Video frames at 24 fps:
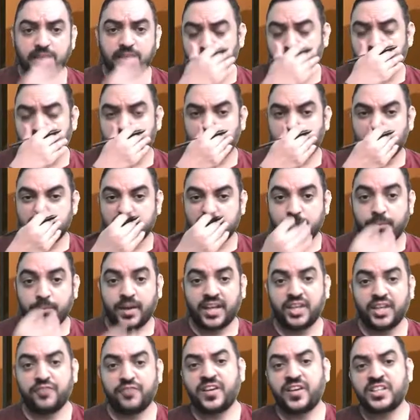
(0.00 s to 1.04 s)
Limited is the
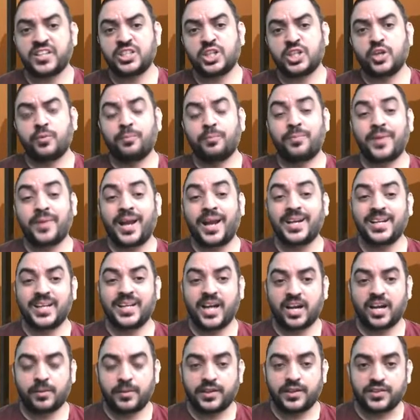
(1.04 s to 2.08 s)
manufacturer of branded
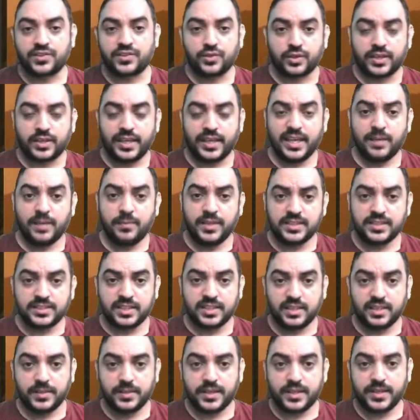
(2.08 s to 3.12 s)
garments. So ABC
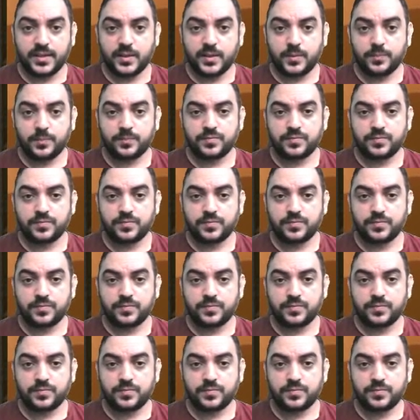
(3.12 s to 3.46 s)
Limited